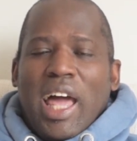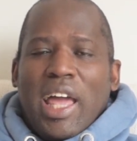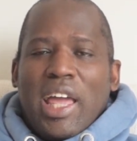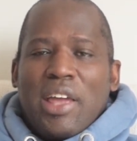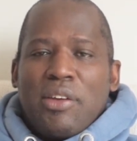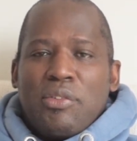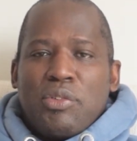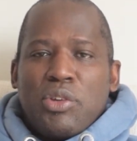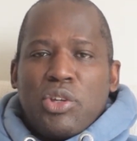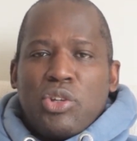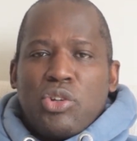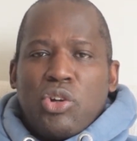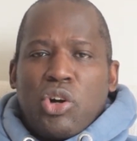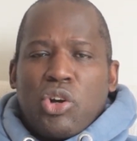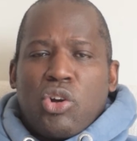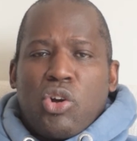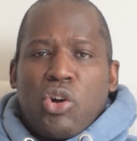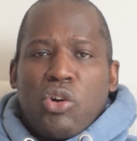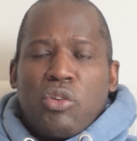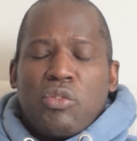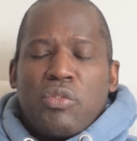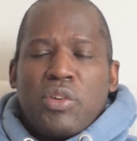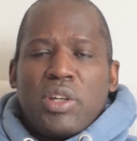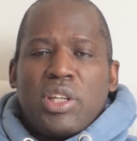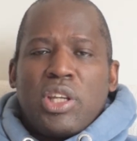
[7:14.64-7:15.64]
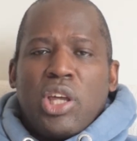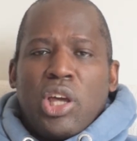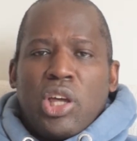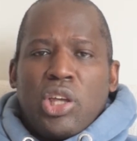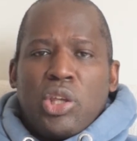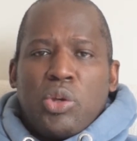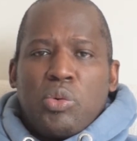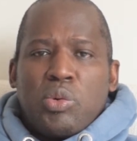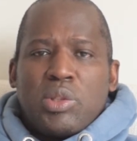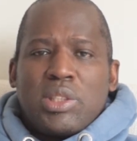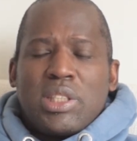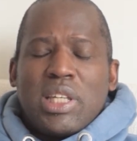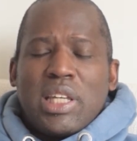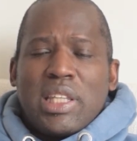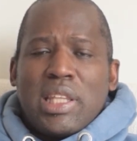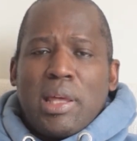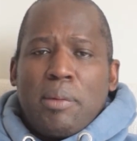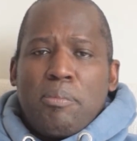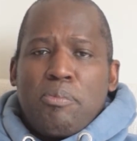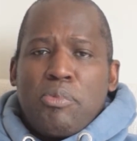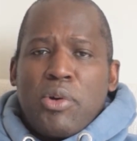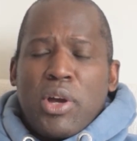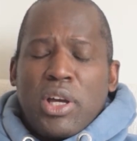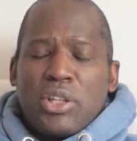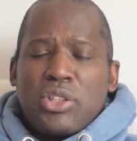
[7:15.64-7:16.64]
if you ignore COVID, you would say
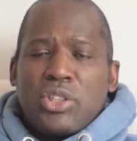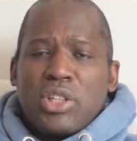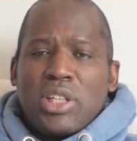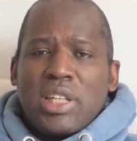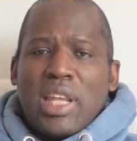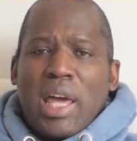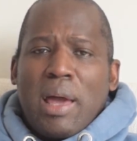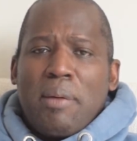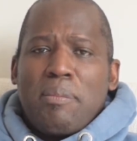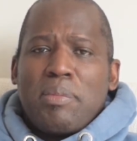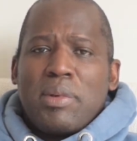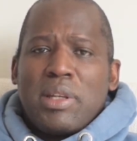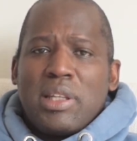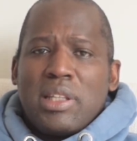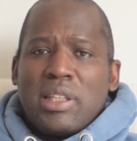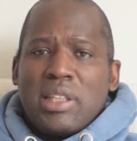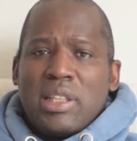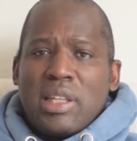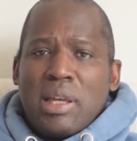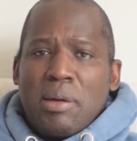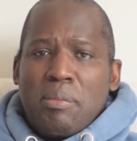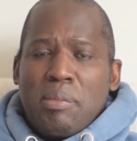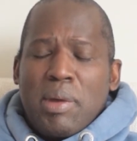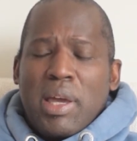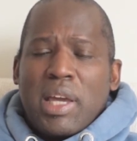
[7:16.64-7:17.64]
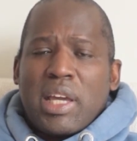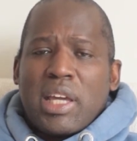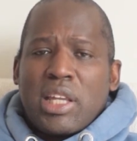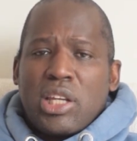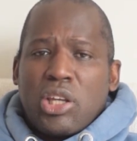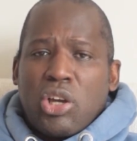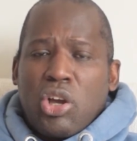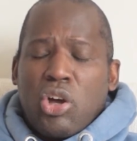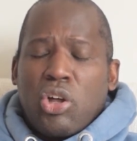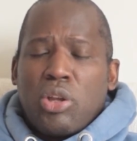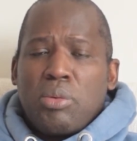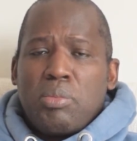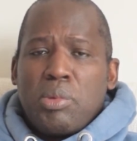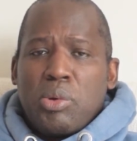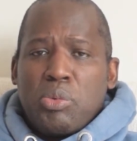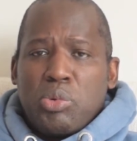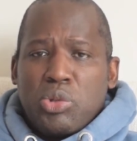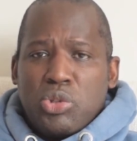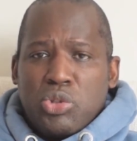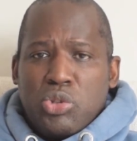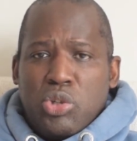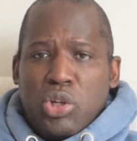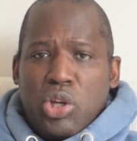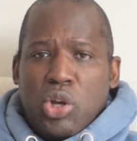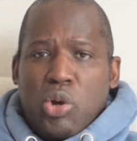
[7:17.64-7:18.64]
that prior to it happening, the American economy
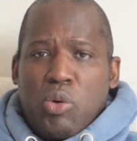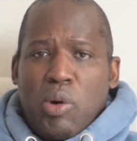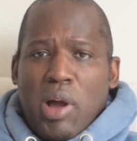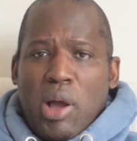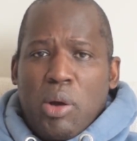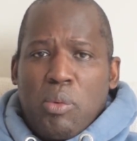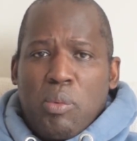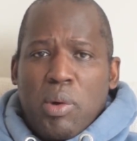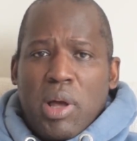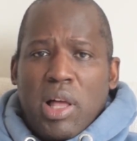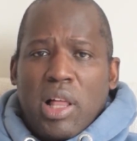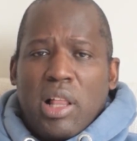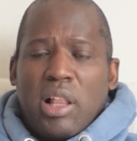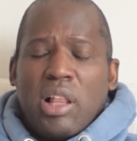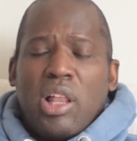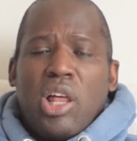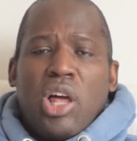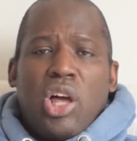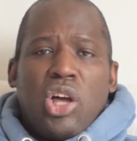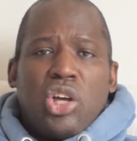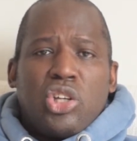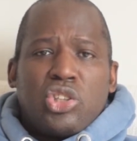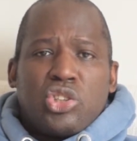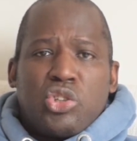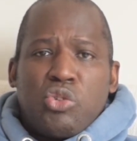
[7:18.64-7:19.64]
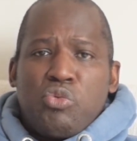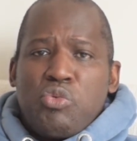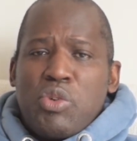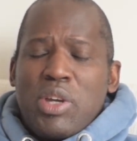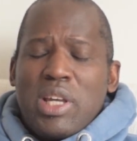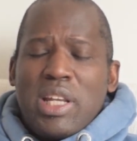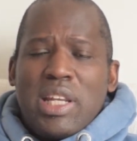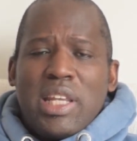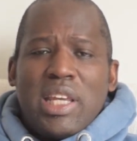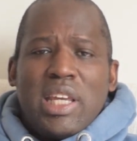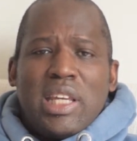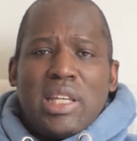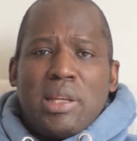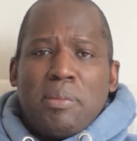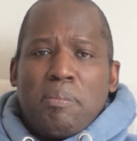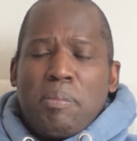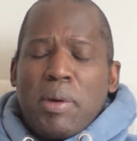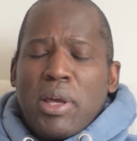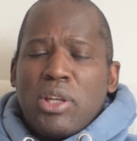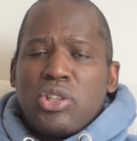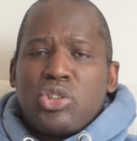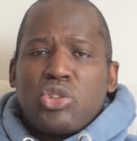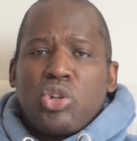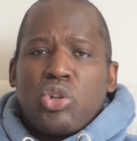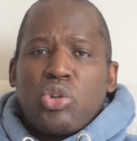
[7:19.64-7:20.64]
was doing quite well. So really, it
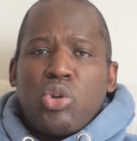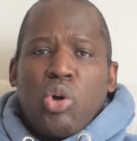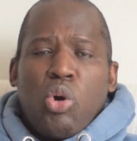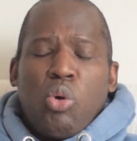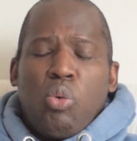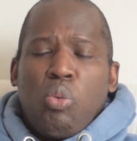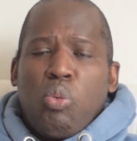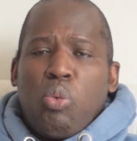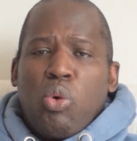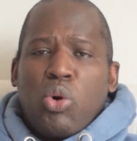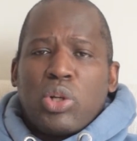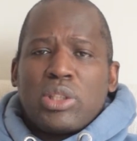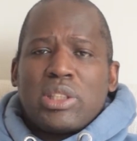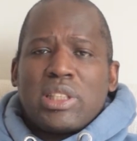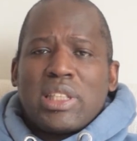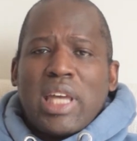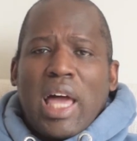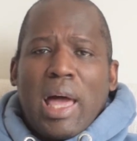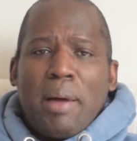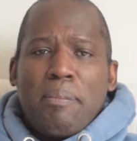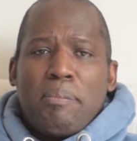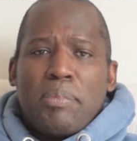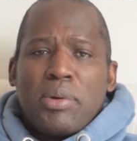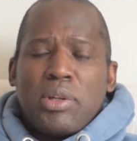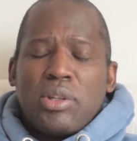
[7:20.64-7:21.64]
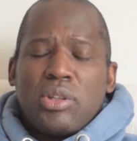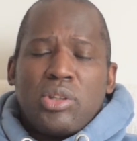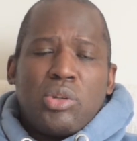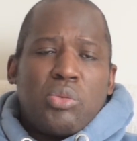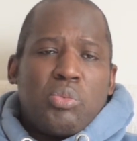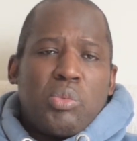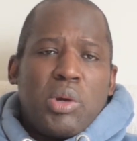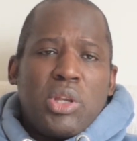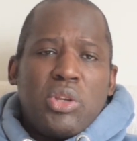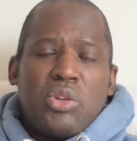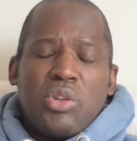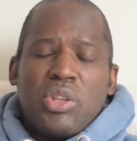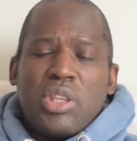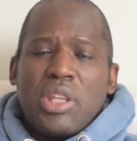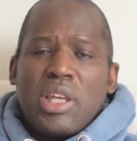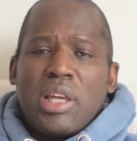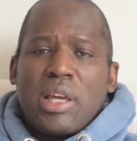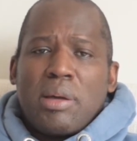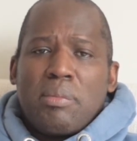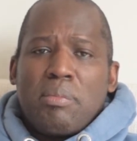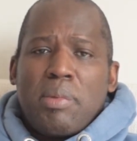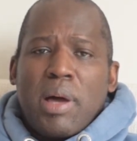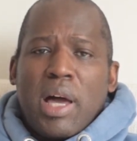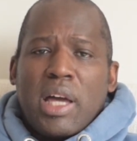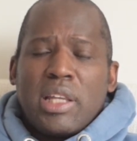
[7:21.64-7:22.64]
depends on what's happened when you
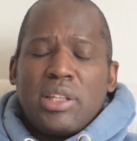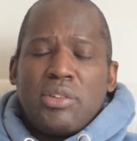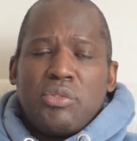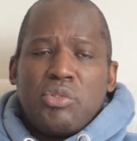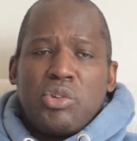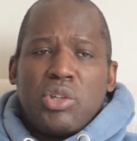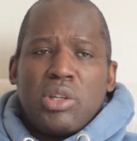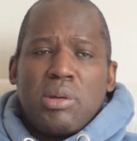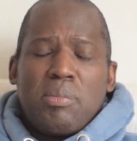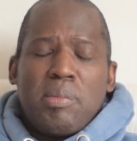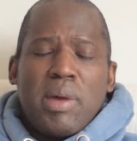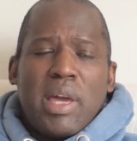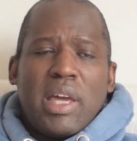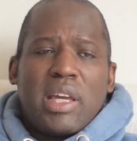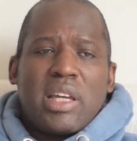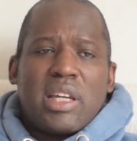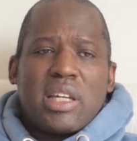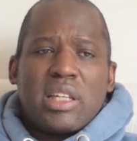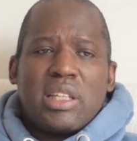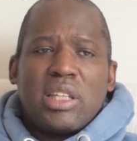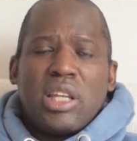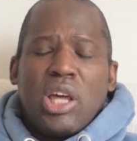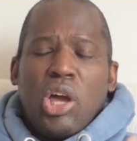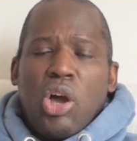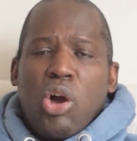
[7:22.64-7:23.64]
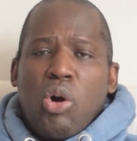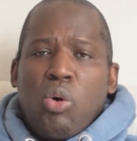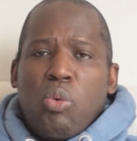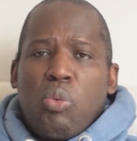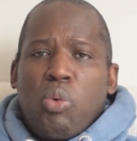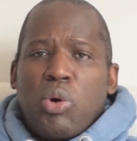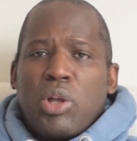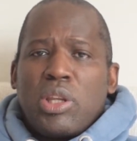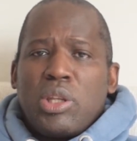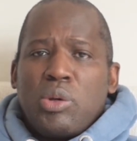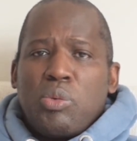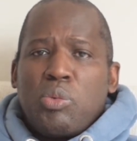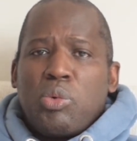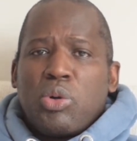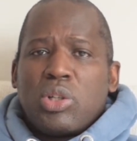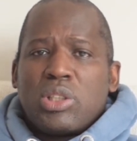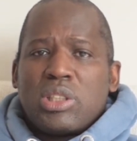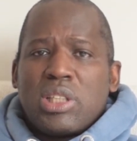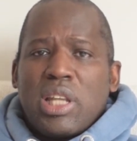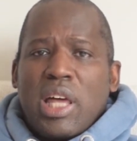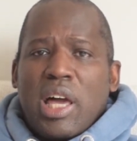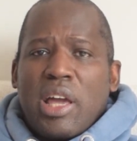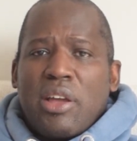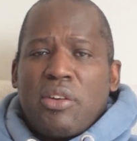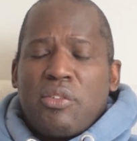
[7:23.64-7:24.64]
think about, if you're an American, what it
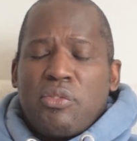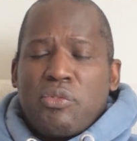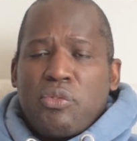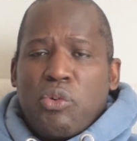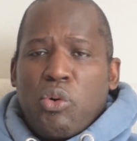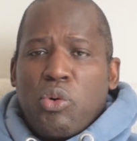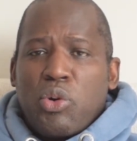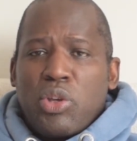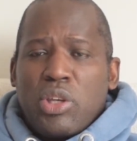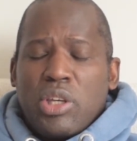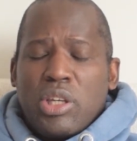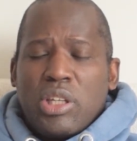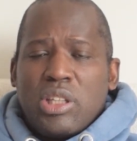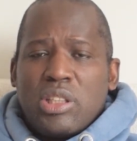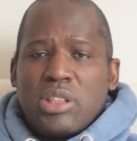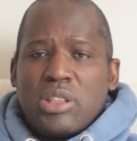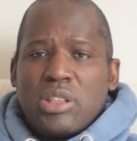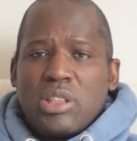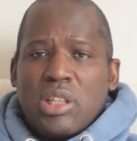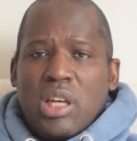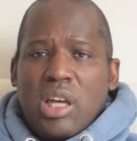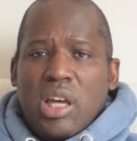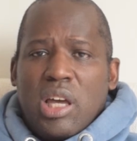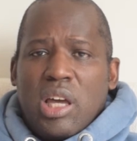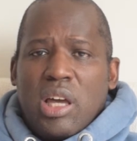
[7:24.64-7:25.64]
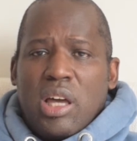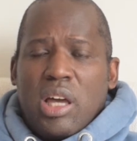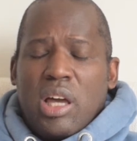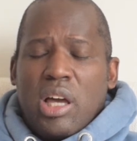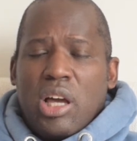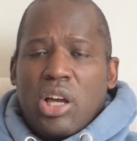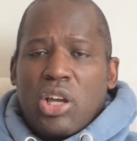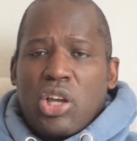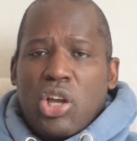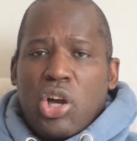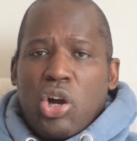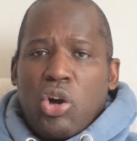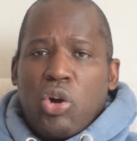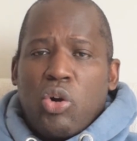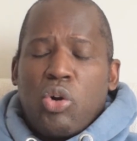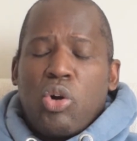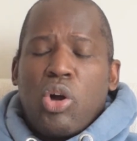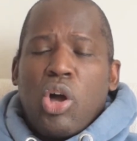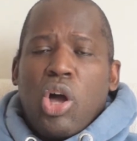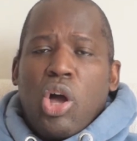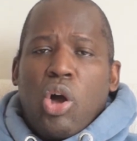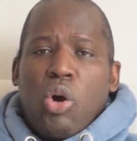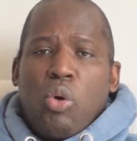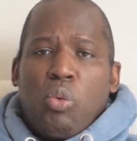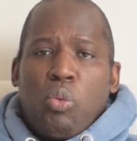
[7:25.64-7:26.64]
was like 4 years
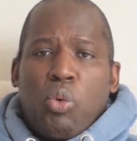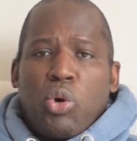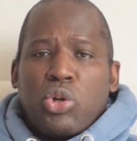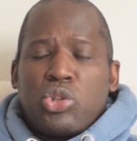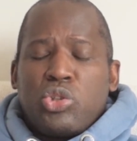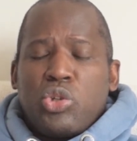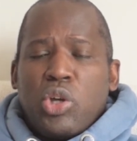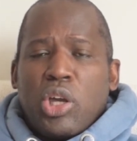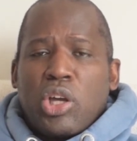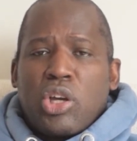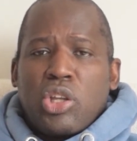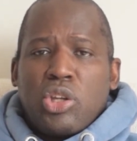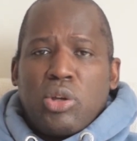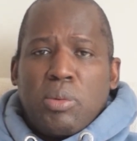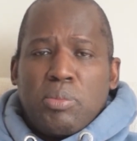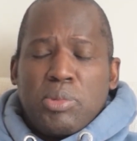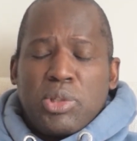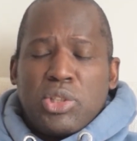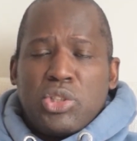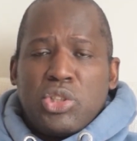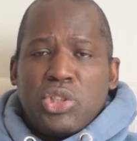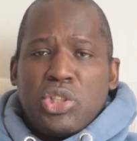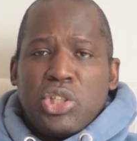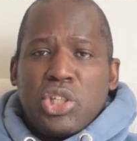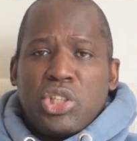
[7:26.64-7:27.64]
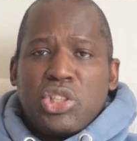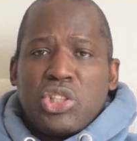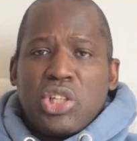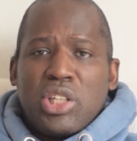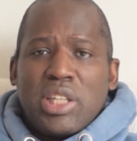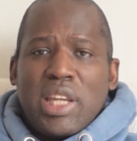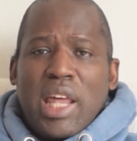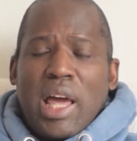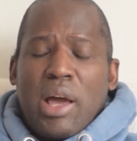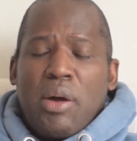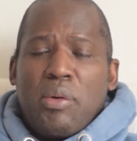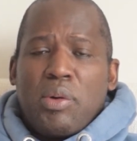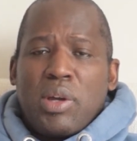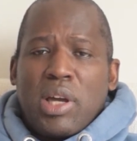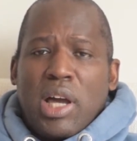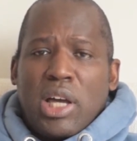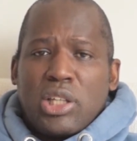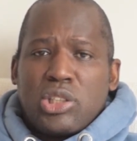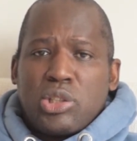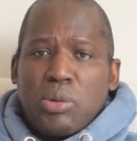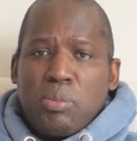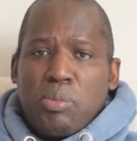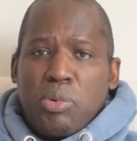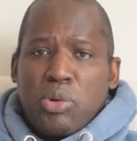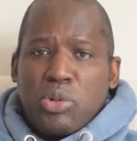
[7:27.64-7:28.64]
ago, what your economic situation now
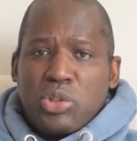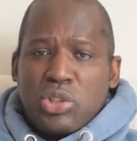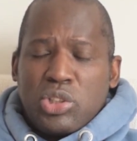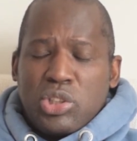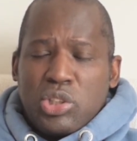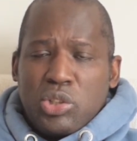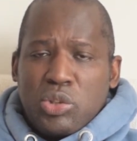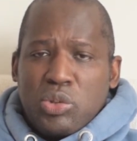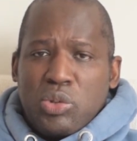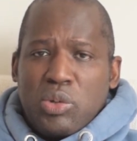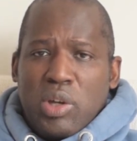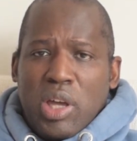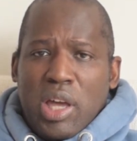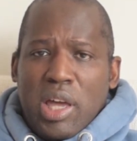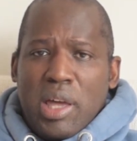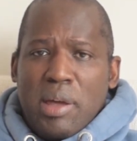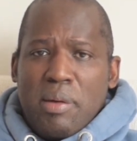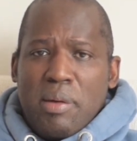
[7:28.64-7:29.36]
as opposed to